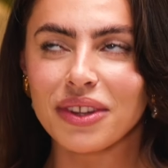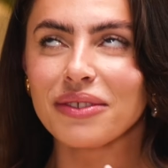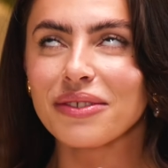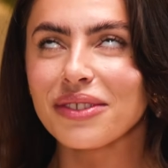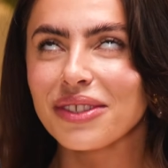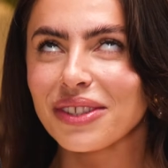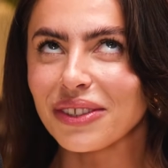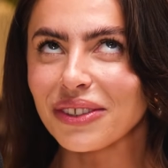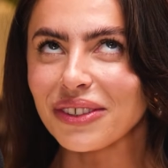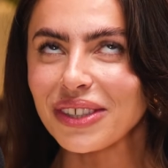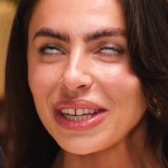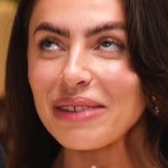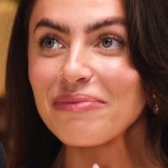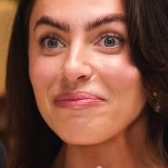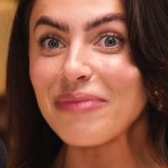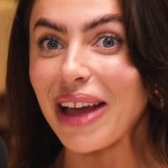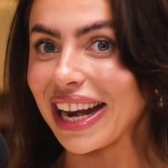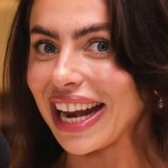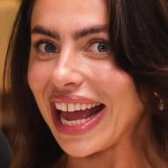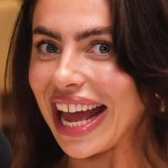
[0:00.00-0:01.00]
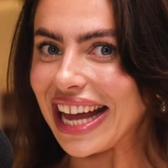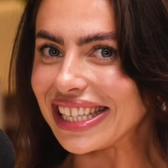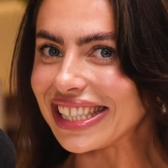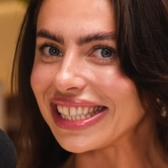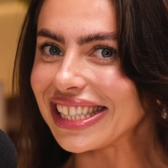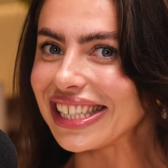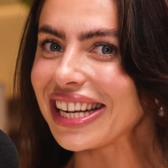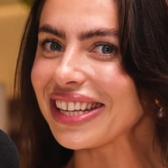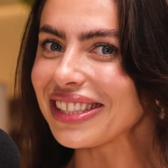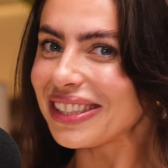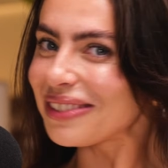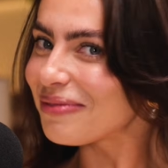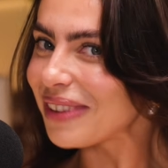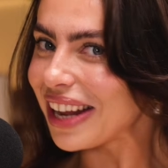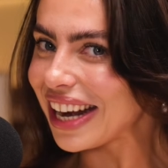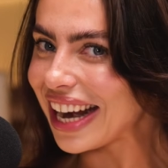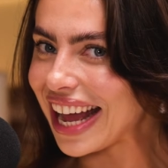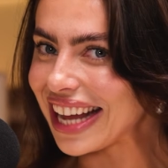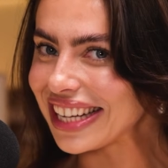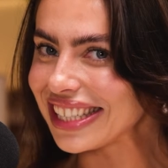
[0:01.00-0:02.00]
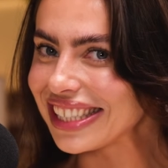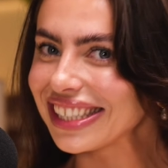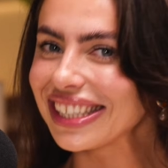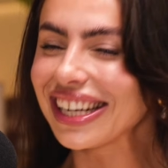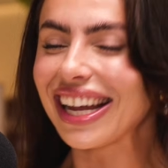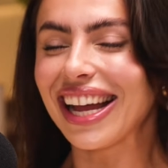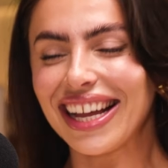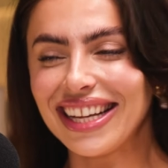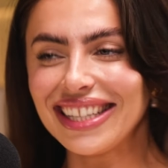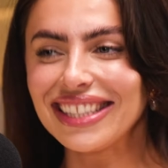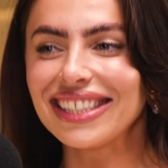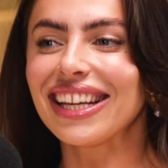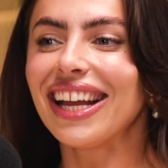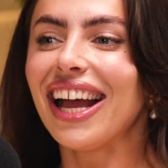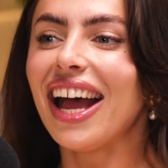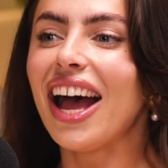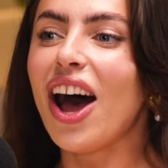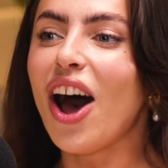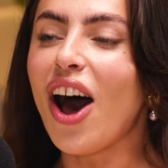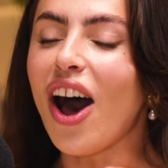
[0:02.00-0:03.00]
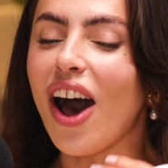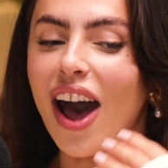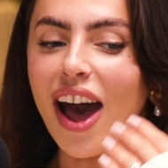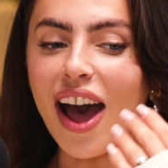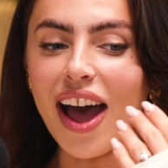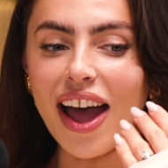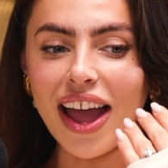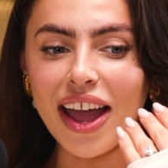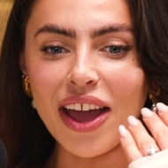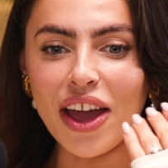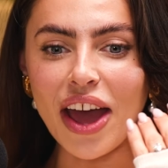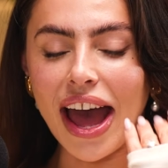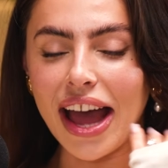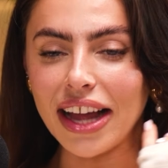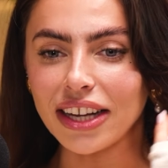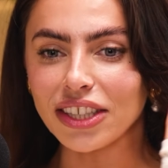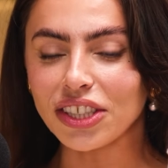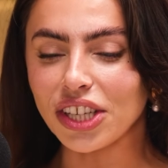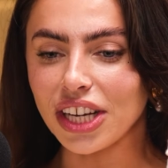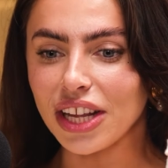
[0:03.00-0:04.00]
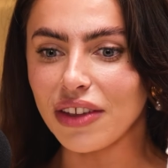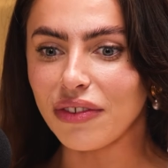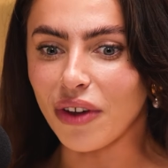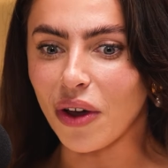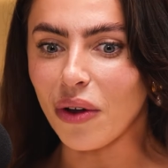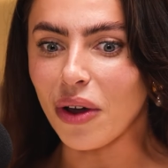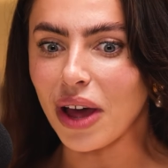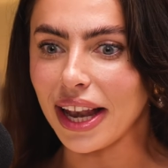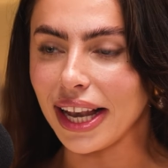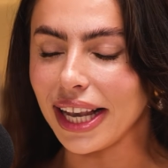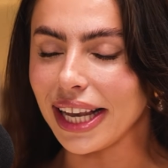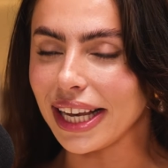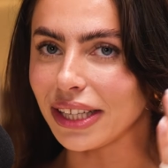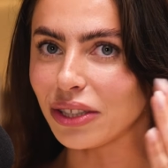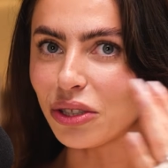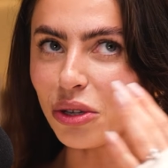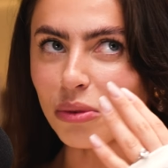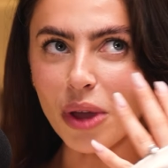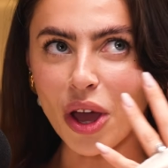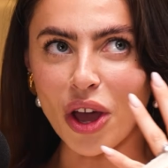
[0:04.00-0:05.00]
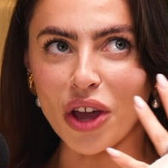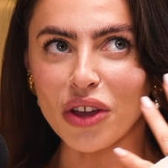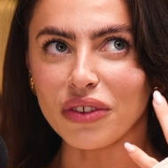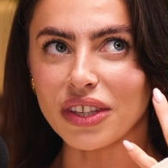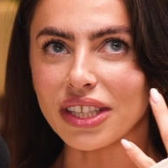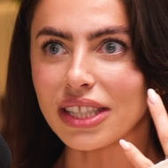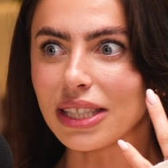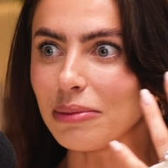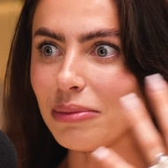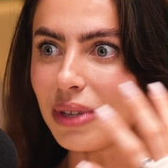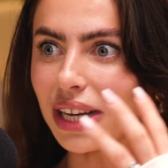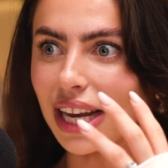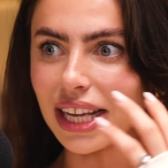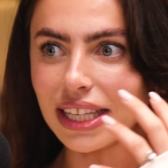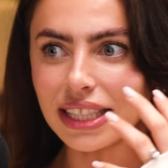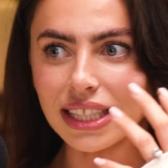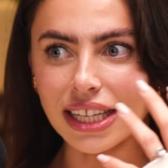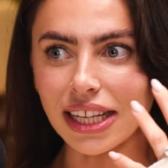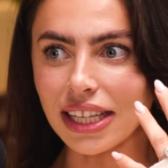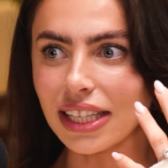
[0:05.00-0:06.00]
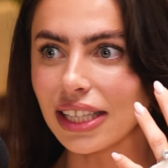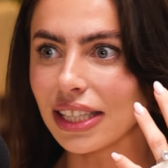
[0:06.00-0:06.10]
Sorry, Manhattan. I was in Manhattan, guys. I actually felt a little bit overstimulated.